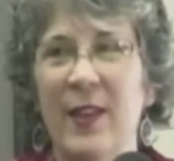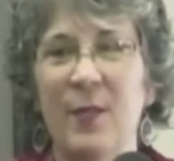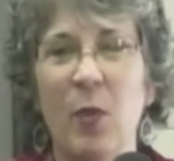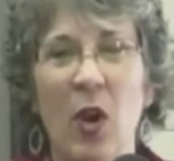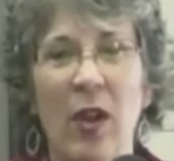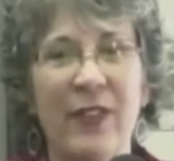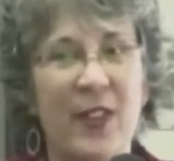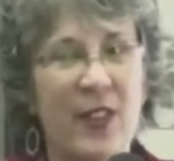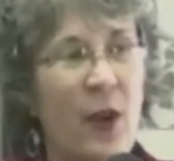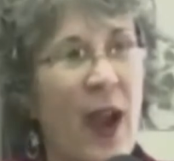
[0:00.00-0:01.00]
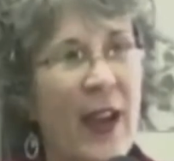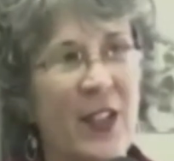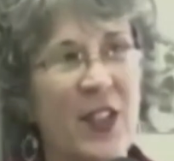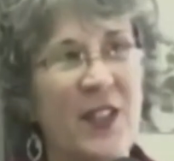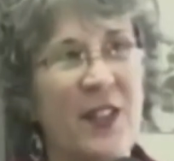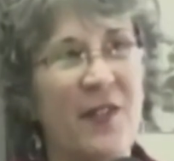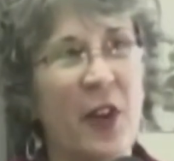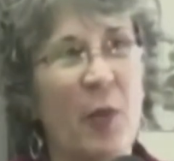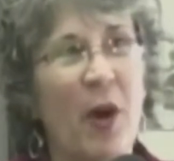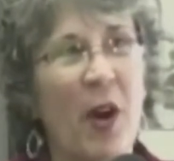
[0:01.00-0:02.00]
small office strategies is
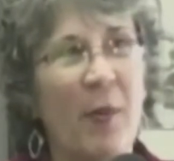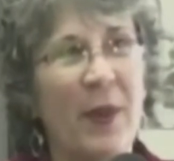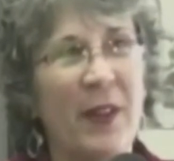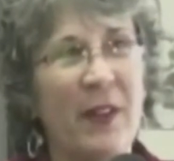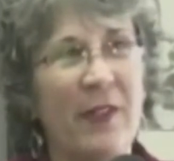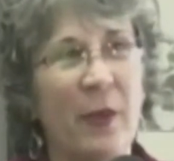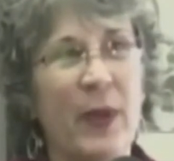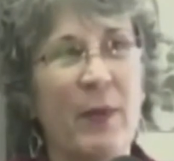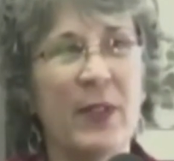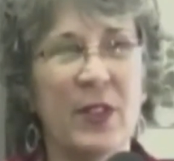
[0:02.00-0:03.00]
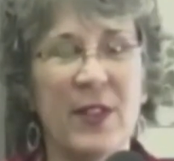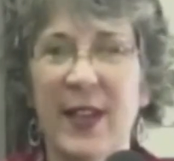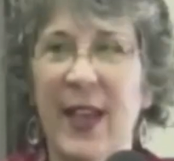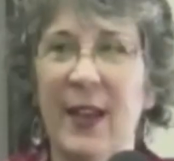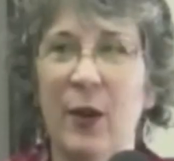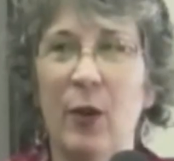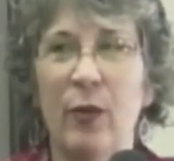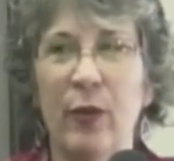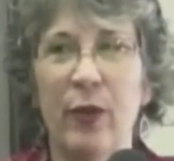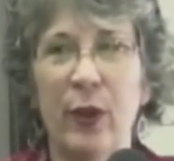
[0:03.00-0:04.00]
very popular for people just to get an
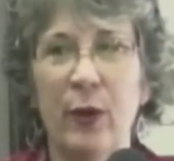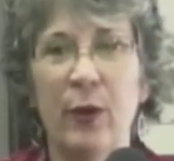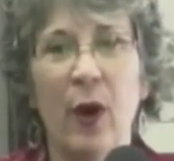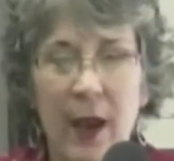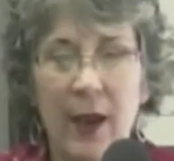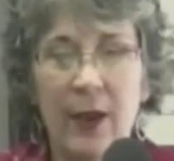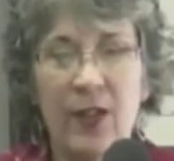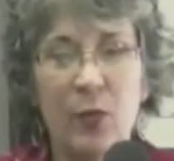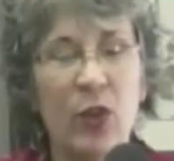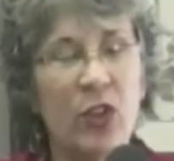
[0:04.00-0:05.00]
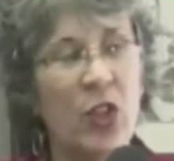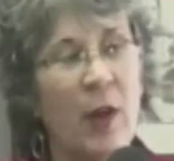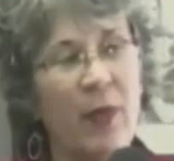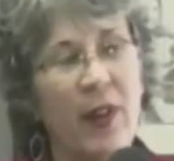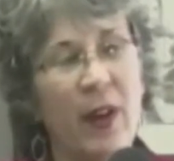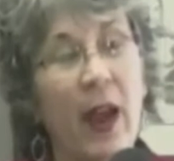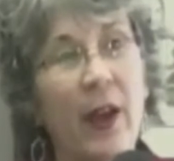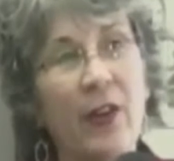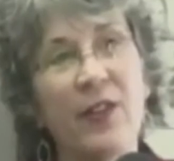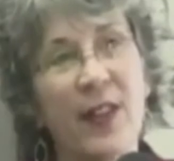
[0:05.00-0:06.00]
overview. I do some workshops on
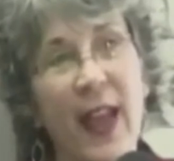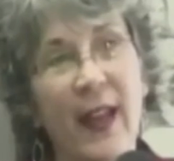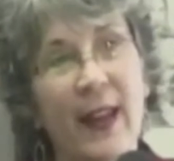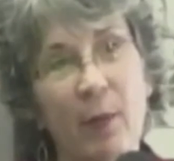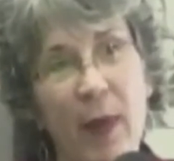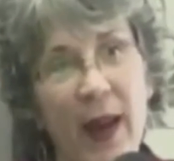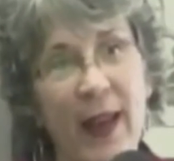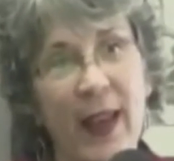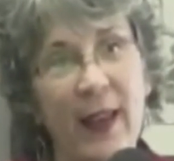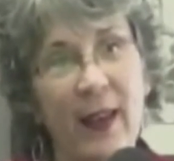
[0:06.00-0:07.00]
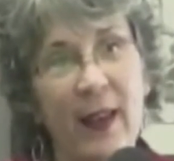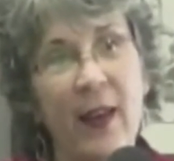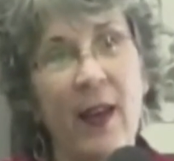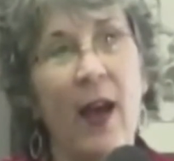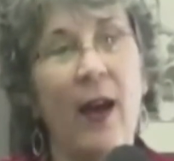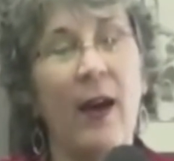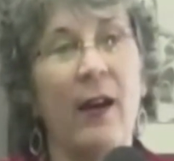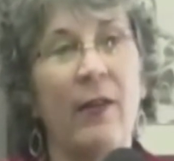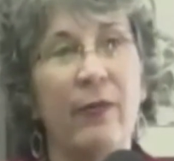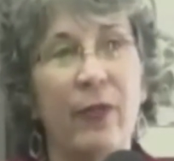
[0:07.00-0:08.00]
understanding money
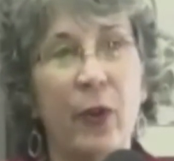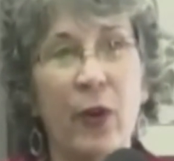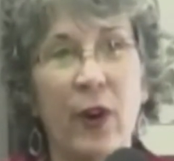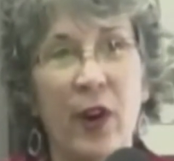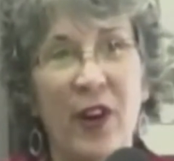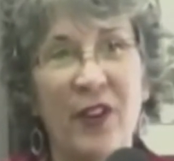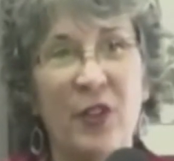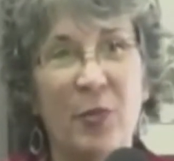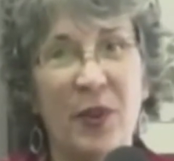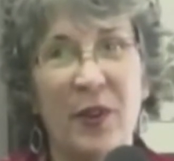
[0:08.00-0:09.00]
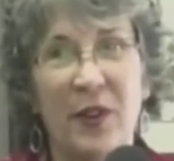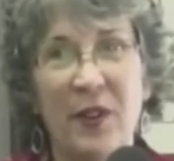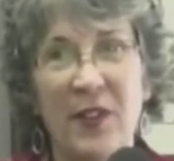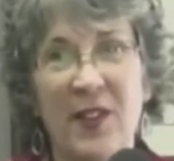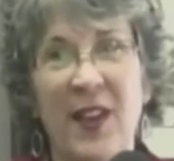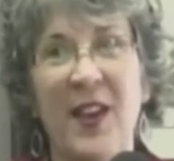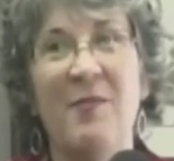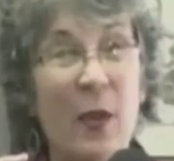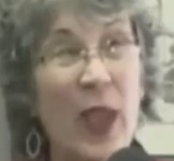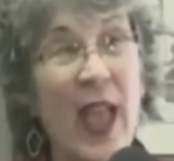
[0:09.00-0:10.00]
for entrepreneurs,
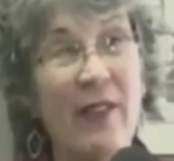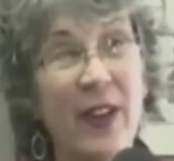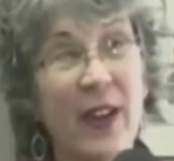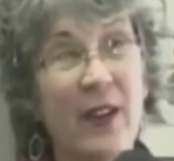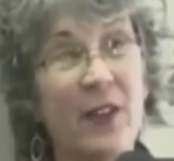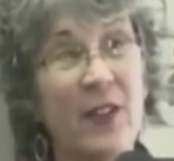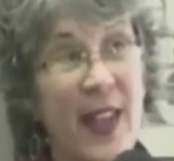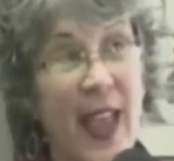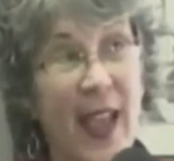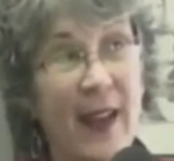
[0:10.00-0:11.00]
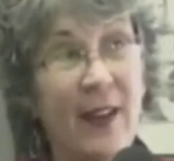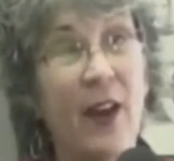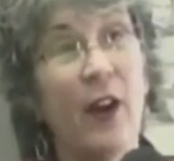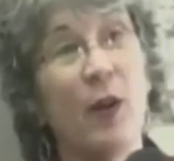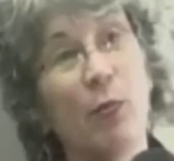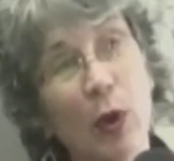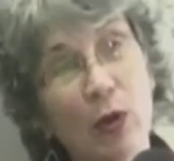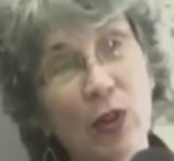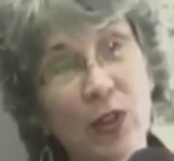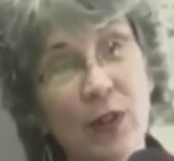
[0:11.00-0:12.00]
that we have to understand our
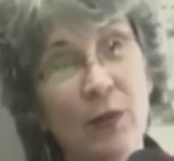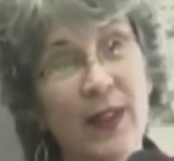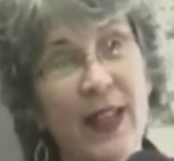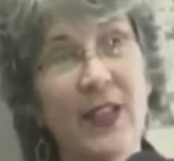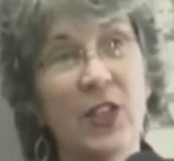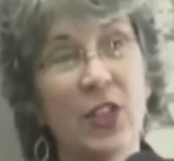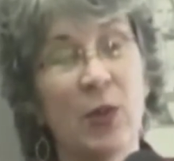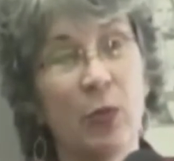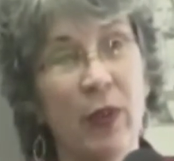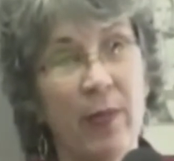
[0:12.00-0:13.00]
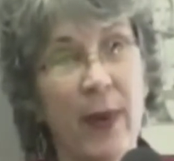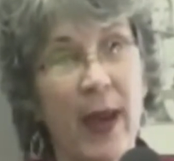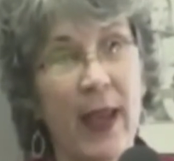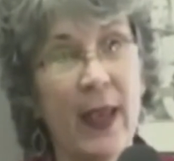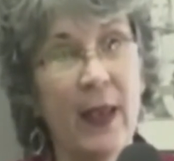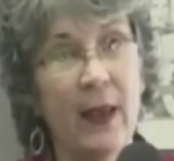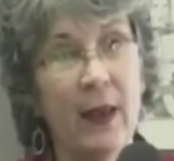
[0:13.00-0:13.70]
emotional relationship with money